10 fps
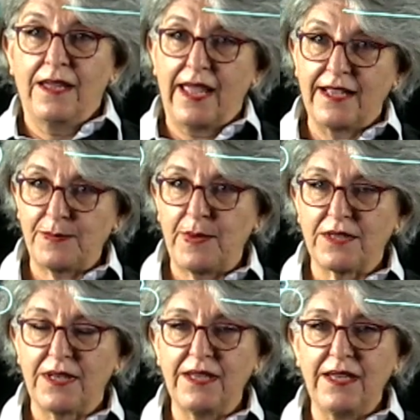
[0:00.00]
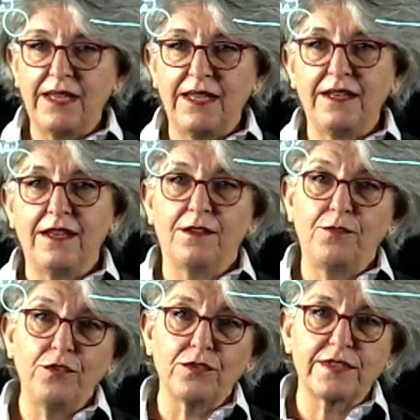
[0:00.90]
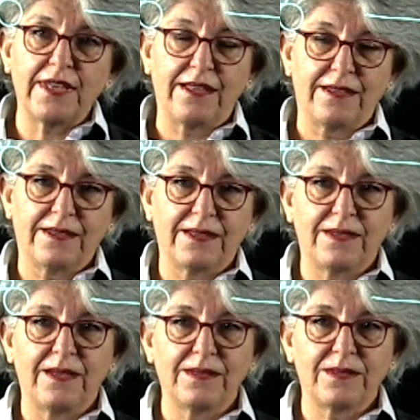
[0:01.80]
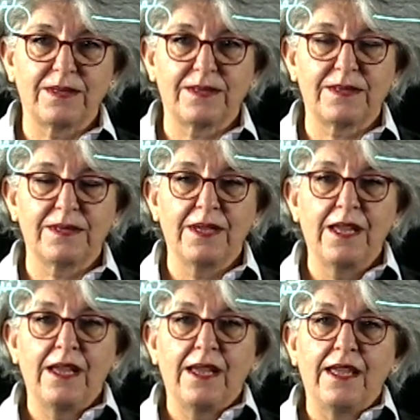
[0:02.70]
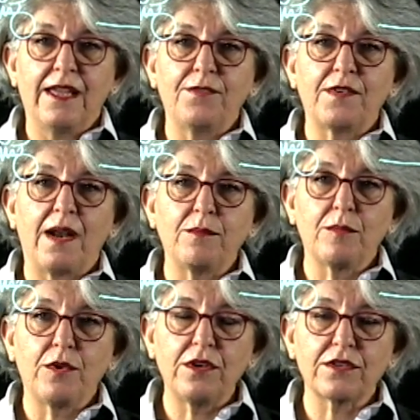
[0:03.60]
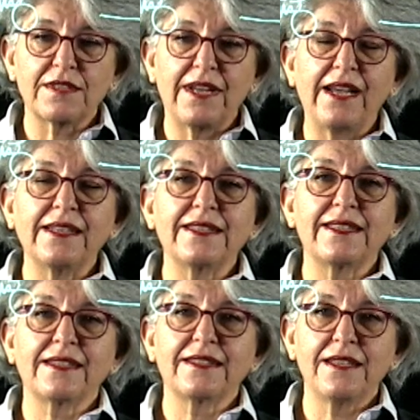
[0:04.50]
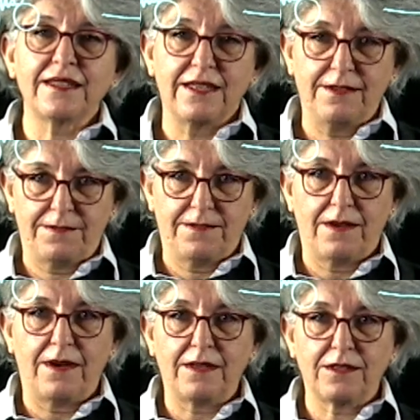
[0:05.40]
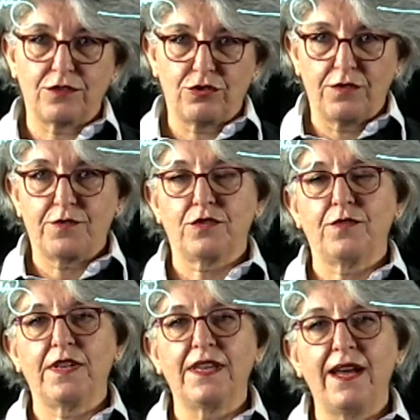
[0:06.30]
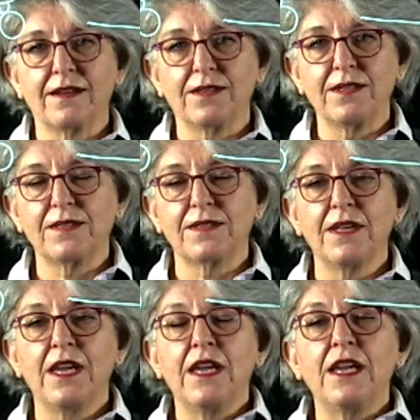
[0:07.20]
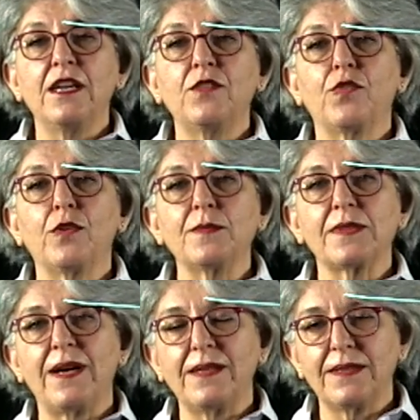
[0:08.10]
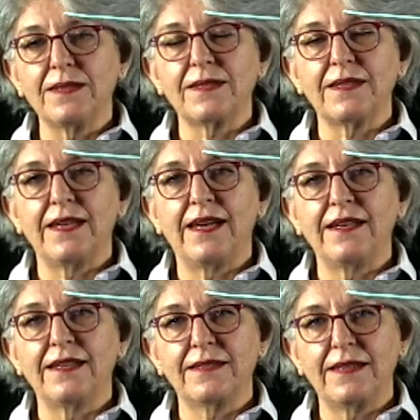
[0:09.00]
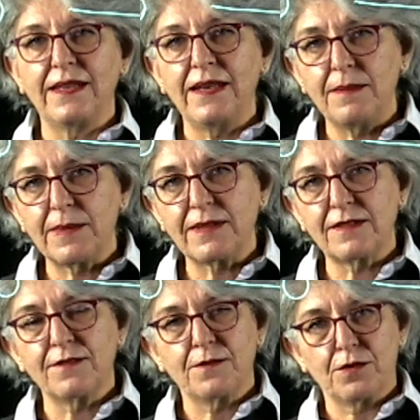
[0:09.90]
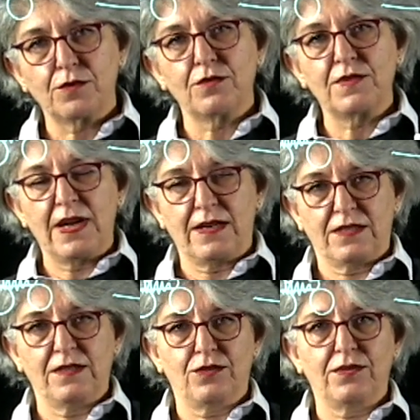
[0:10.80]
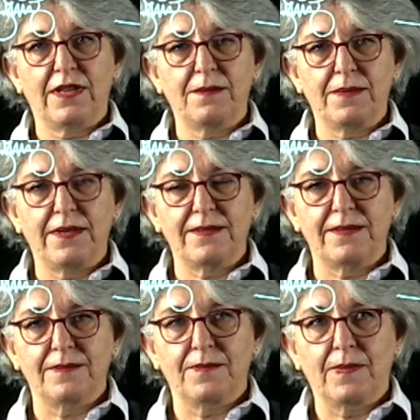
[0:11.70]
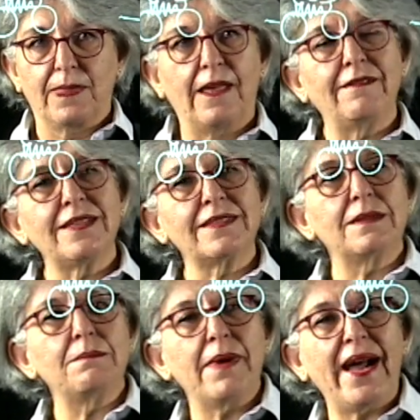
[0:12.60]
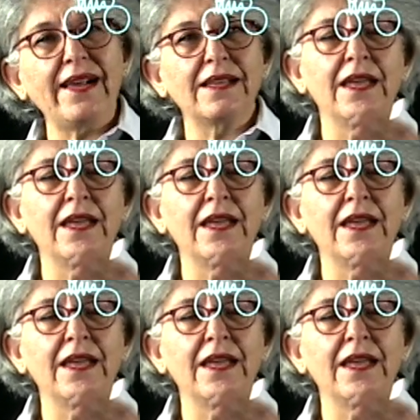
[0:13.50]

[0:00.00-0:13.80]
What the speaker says: especially in a fuel cell catalysis. If carbon monoxide is excessive on the surface of a catalyst, it forms islands and it inhibits further reactions to take place. Now let's come back